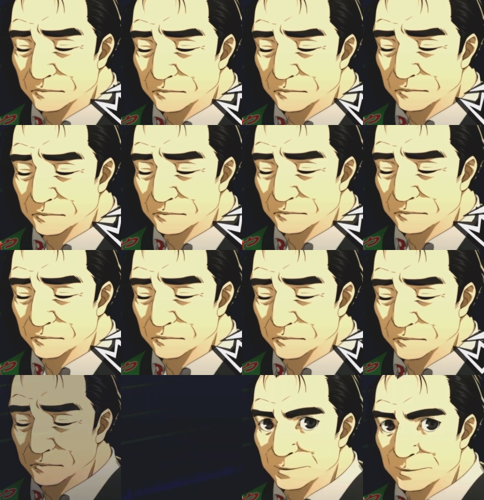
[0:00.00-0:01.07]
Seriously.
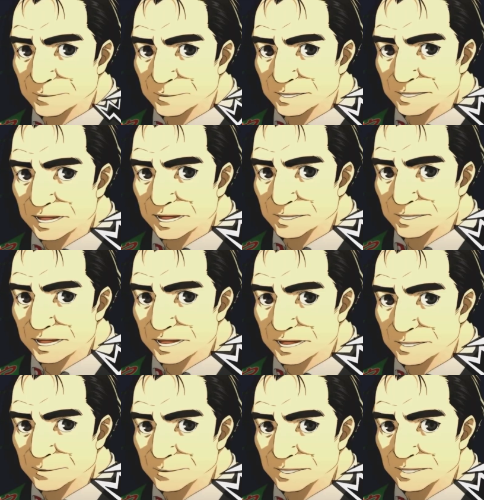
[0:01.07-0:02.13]

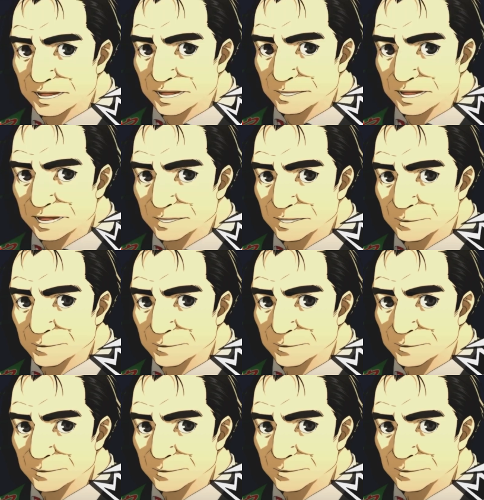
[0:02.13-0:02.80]
This isn't good.